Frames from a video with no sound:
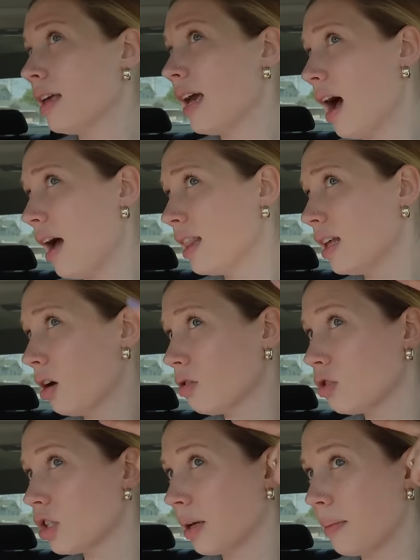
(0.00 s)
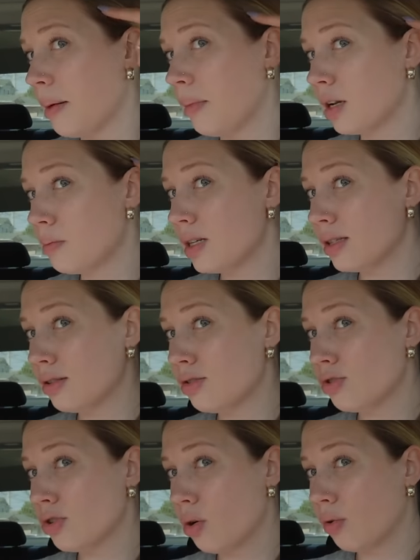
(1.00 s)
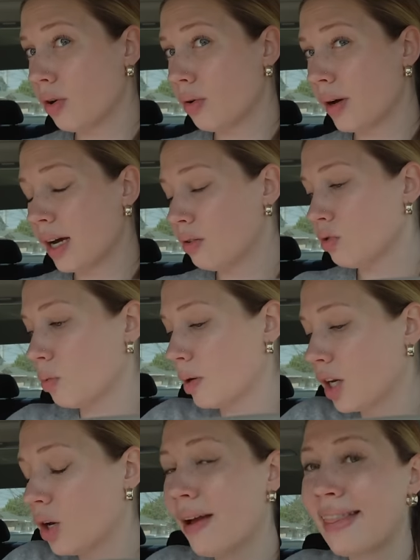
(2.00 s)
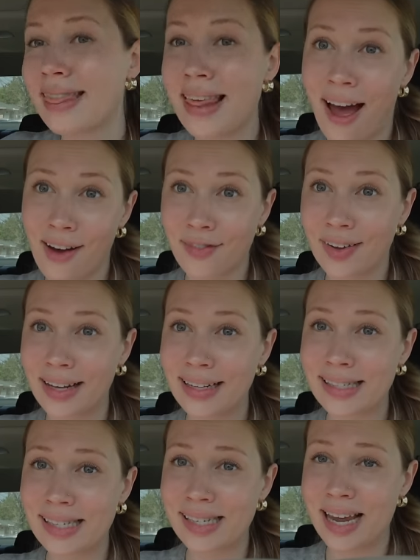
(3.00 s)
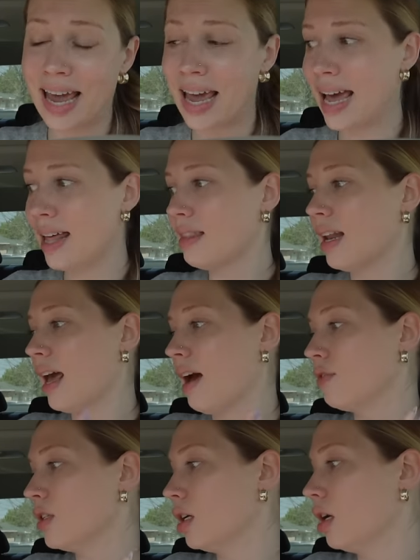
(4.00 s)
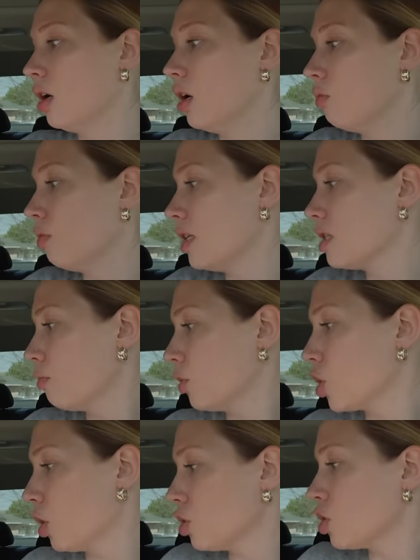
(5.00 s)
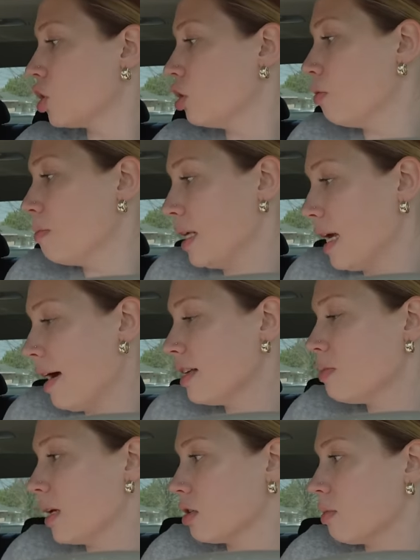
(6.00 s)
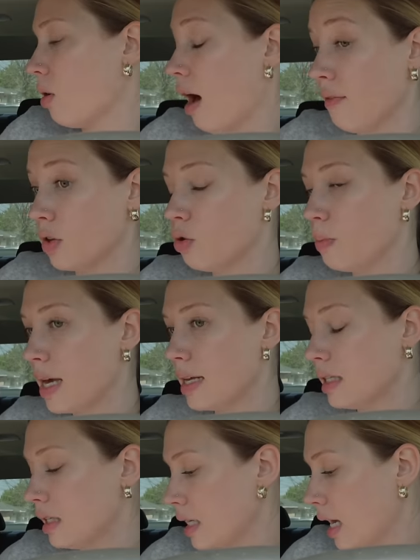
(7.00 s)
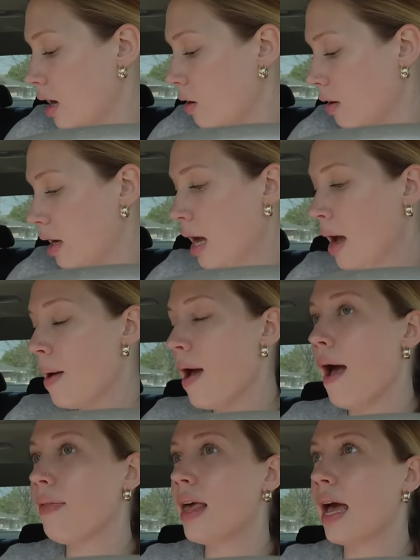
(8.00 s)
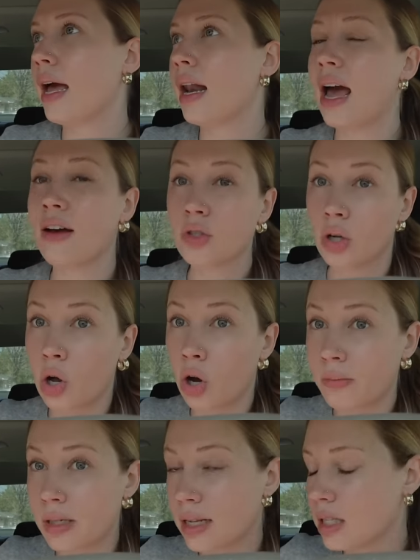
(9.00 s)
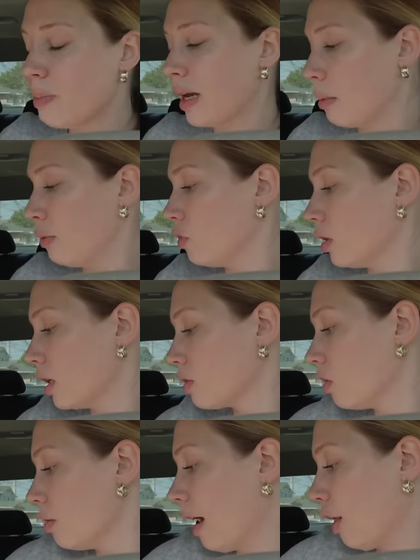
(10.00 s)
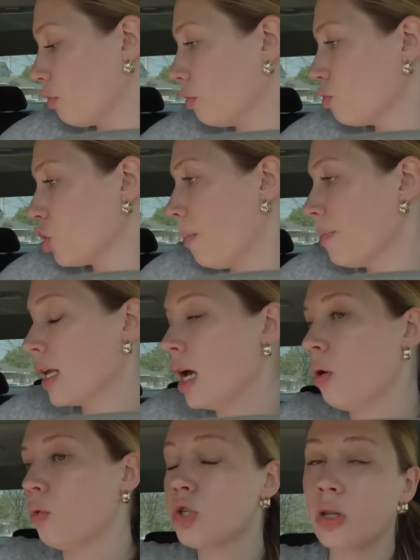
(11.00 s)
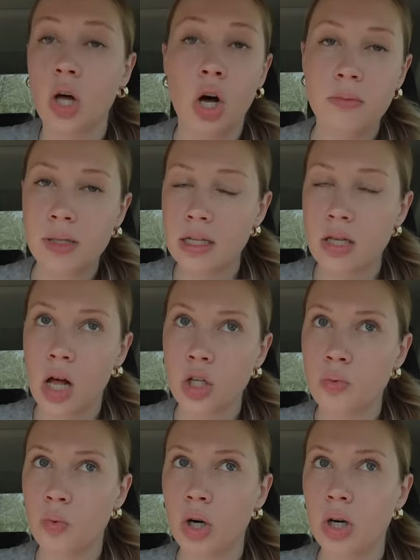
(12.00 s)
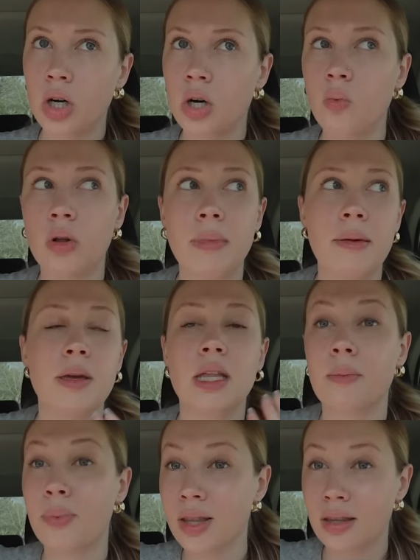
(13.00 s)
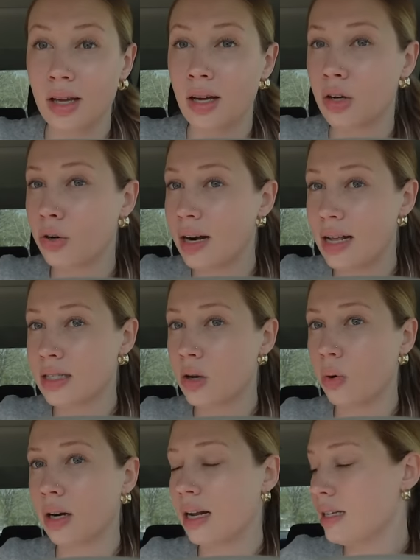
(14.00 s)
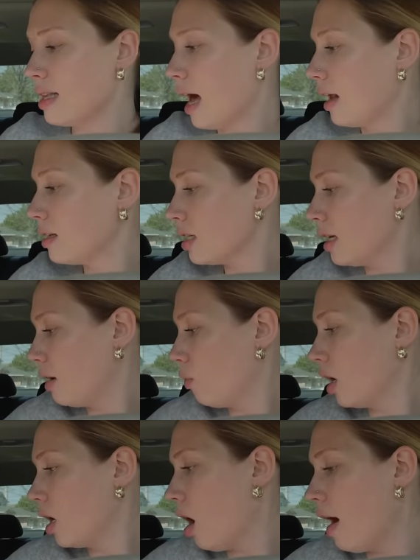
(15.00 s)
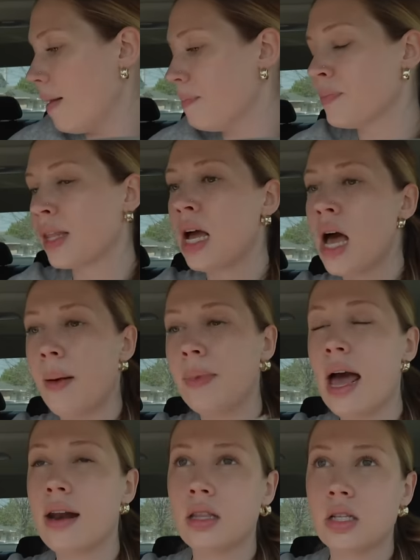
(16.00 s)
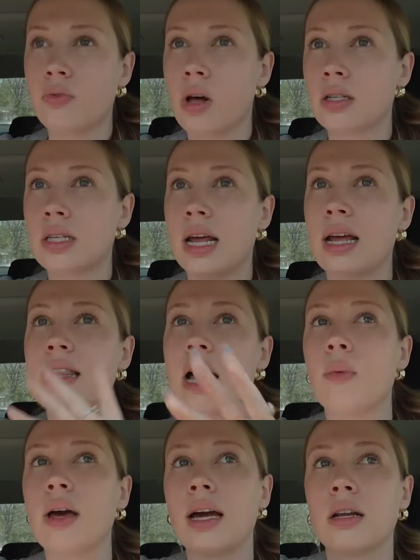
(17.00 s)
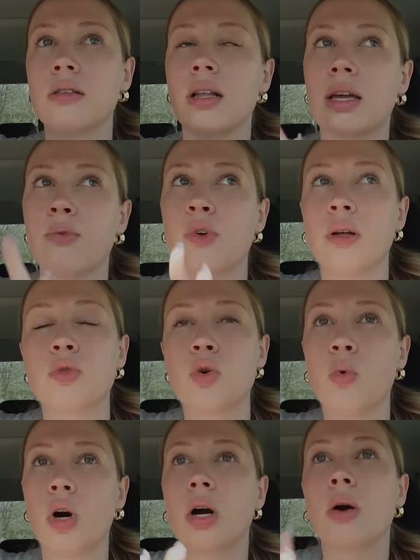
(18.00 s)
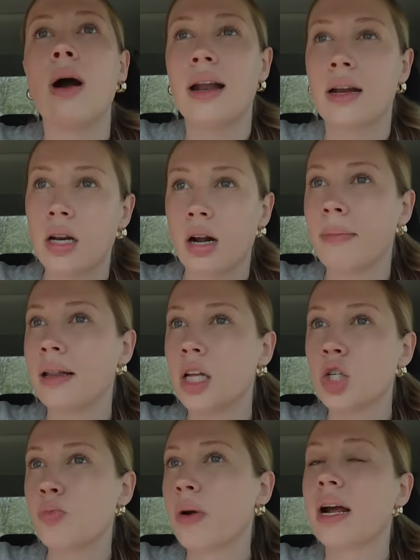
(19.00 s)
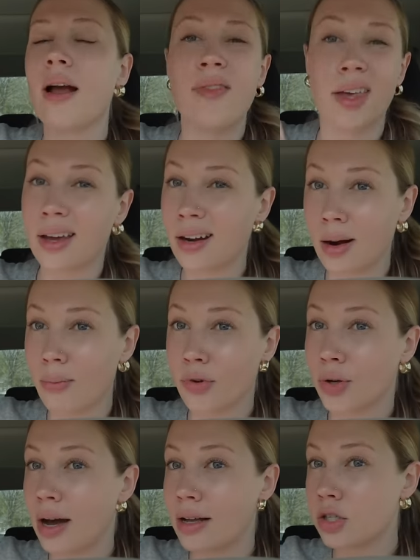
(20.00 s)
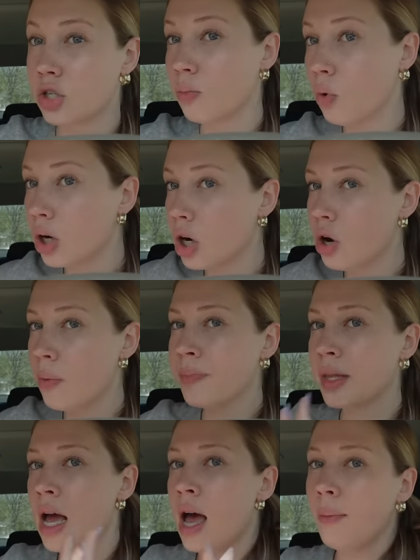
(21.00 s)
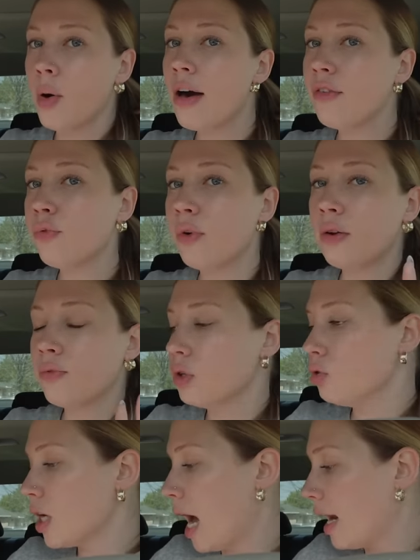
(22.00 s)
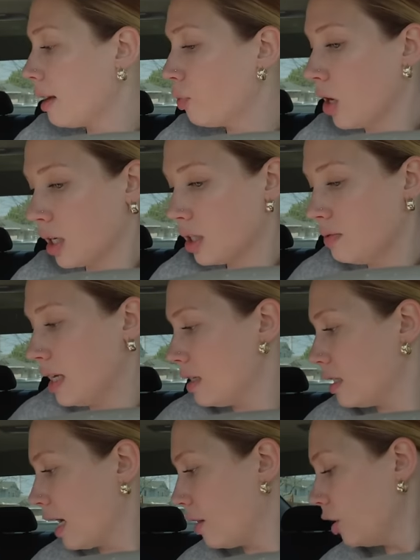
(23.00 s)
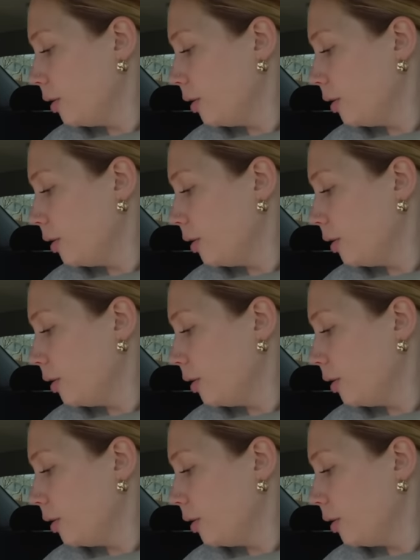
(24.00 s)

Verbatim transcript: Yeah, and then also just like my money piece is so grown out. So we're gonna go get that fixed. And then I have to run some returns to UPS because we don't have a UPS in town. And then I have to go to HomeSense, pick up a few things for the bathroom. So we'll do a little HomeSense haul tomorrow. We'll maybe like put the credenza, organize that and whatnot. And I'm gonna edit this vlog tonight. That way I can like film tomorrow, edit on my lunch break, and then get it up for you guys tomorrow. We'll have a fun few chatty, productive days together.